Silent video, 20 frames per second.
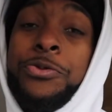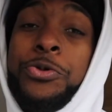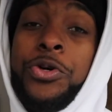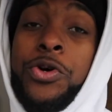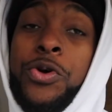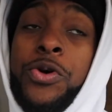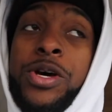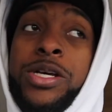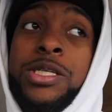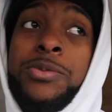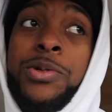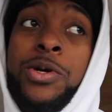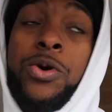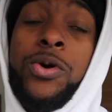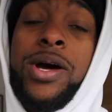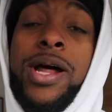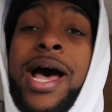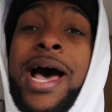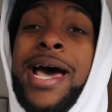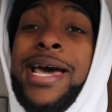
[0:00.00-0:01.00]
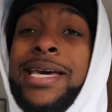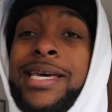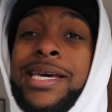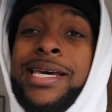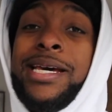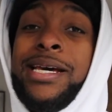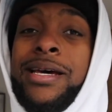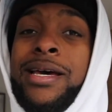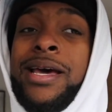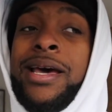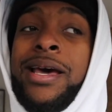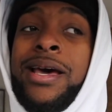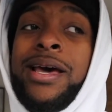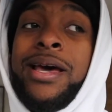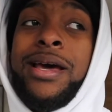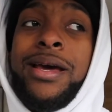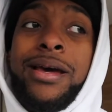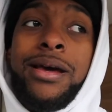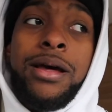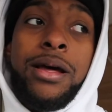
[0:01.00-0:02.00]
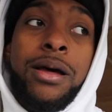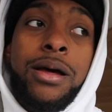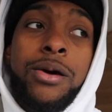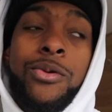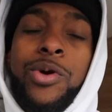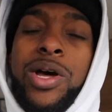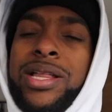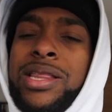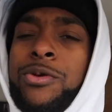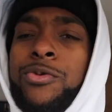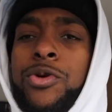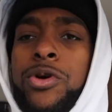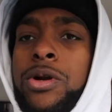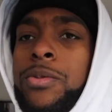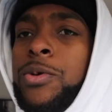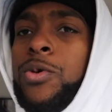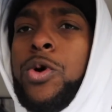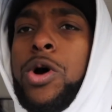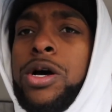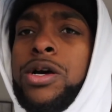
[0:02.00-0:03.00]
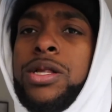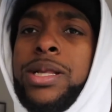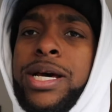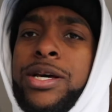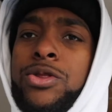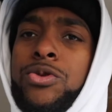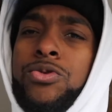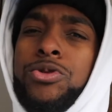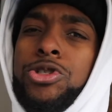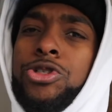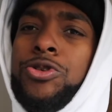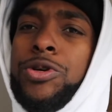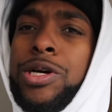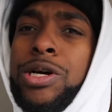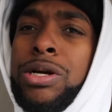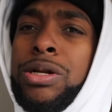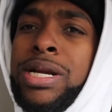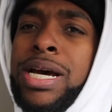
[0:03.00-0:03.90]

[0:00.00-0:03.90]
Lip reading: we're going to be going hiking. I think we're going to be walking like through a trail,